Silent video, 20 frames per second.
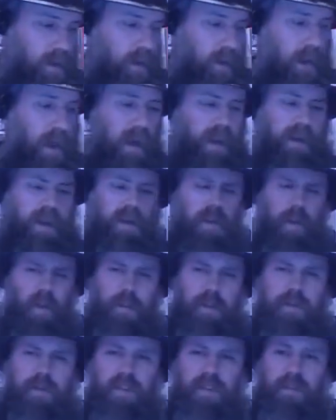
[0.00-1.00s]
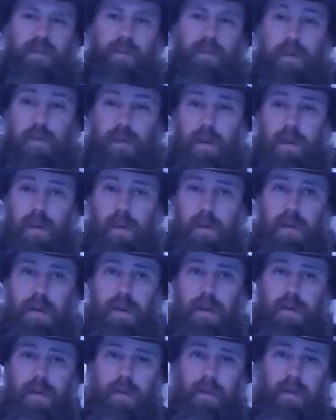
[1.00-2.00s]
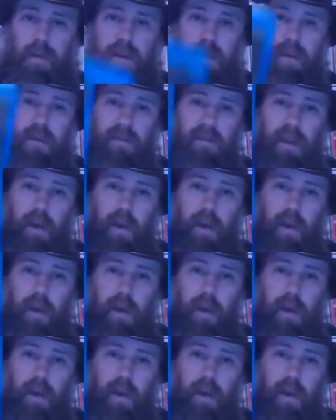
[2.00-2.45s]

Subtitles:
Another one we just reviewed, and it's